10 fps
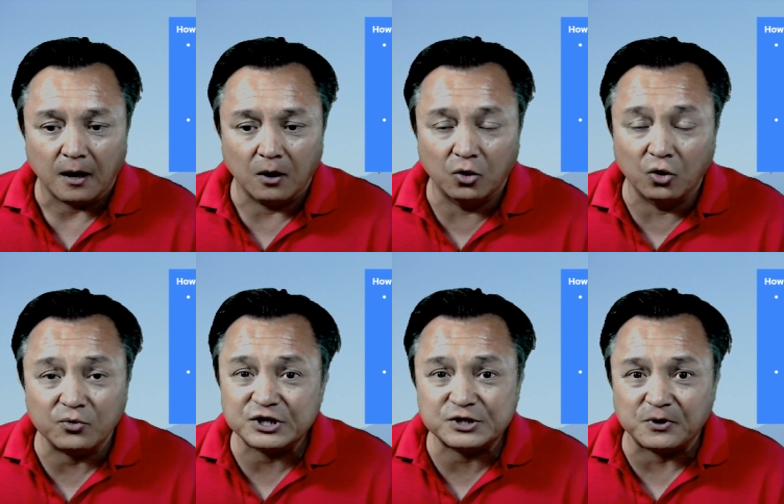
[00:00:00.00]
who are
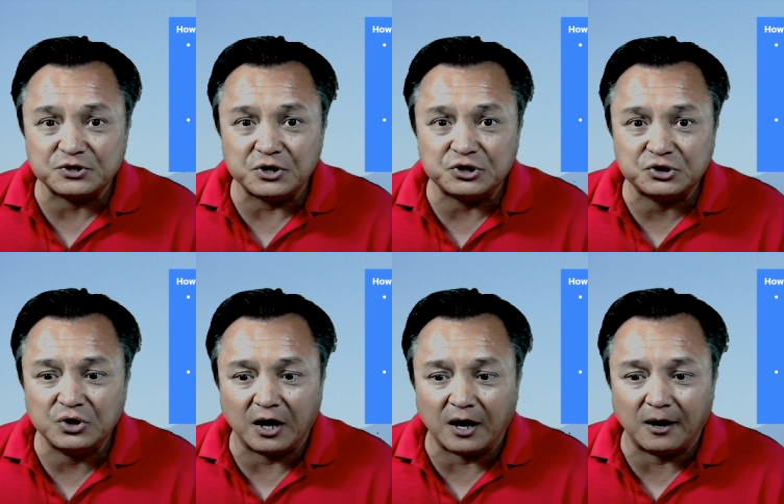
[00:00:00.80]
we supposed to
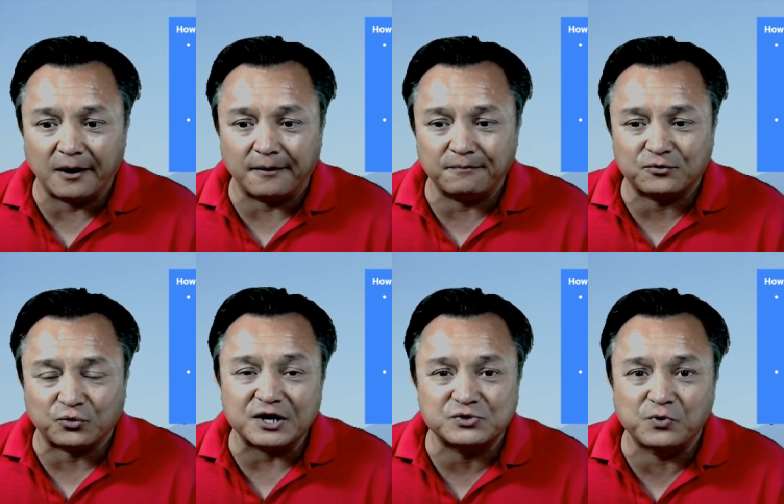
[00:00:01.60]
uh, uh,
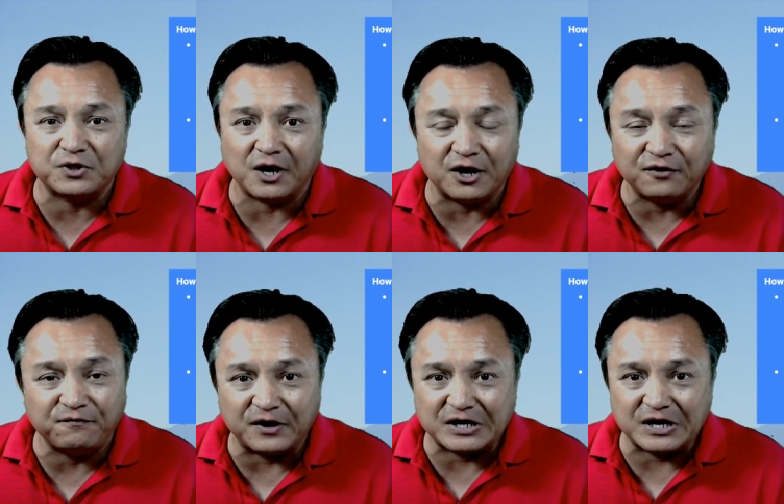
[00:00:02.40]
trust with one hundred
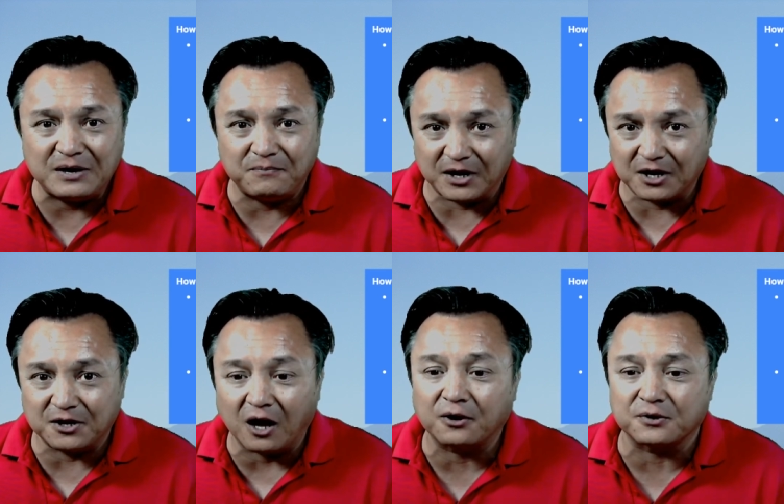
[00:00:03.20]
fifty million
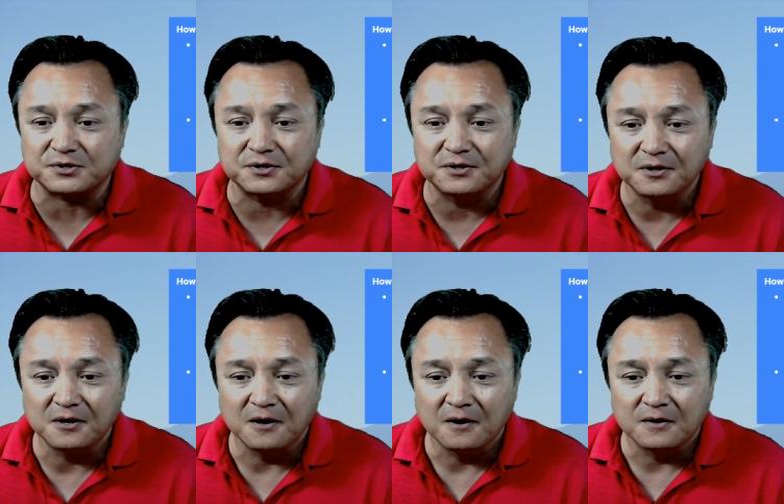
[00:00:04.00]
dollars?
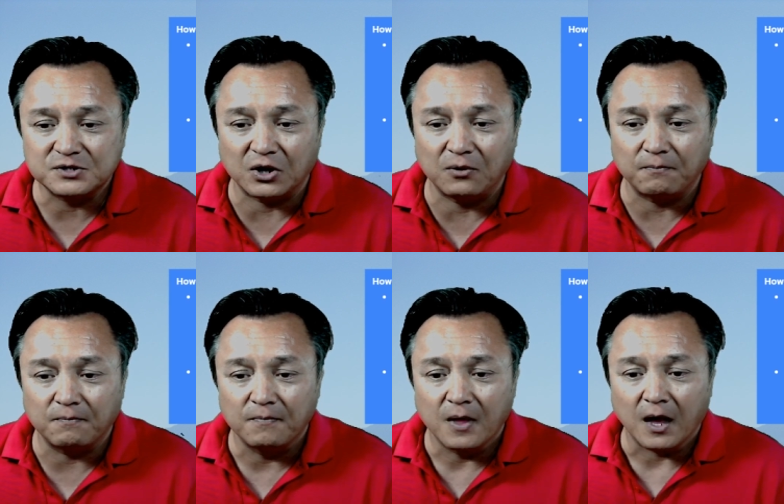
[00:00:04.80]
So
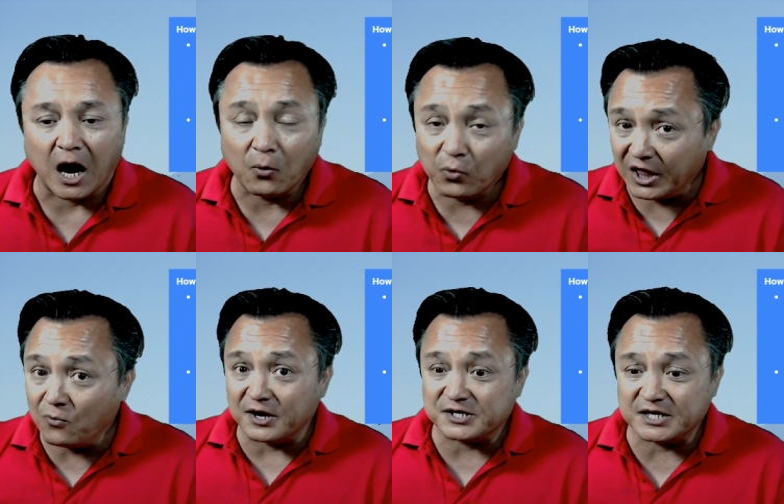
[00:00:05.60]
I really
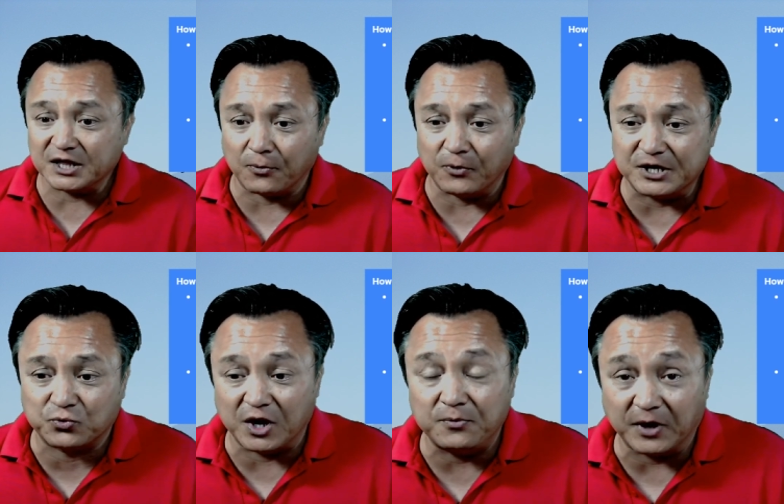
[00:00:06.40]
want to see Liberty's
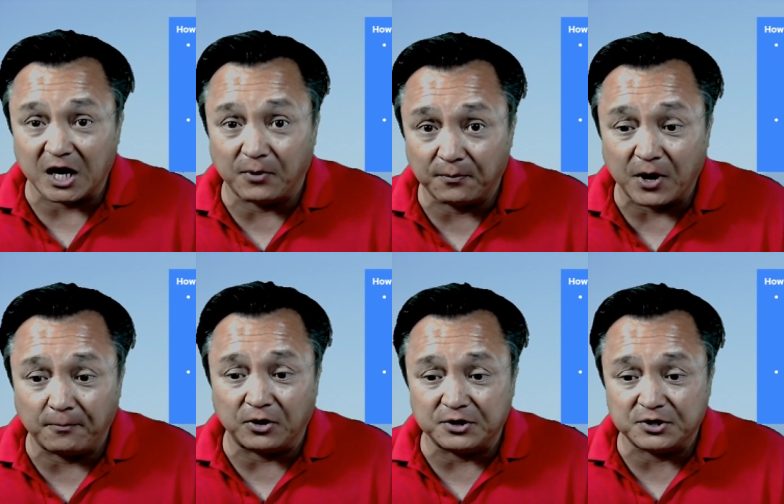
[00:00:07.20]
grid become a
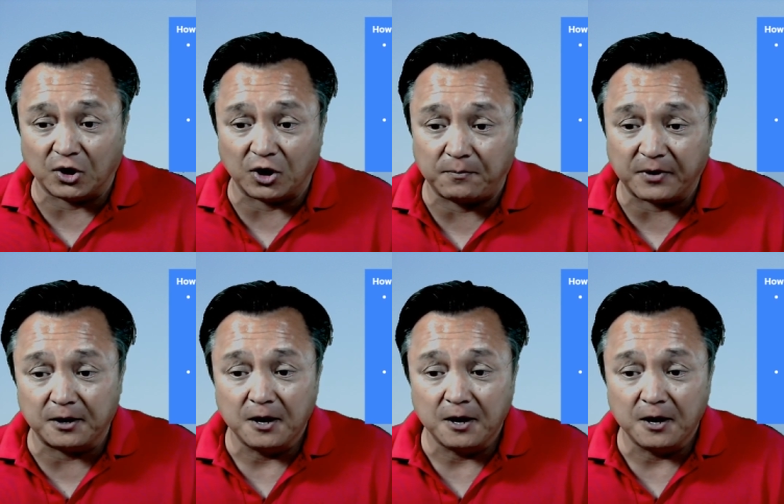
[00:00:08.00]
public utility, but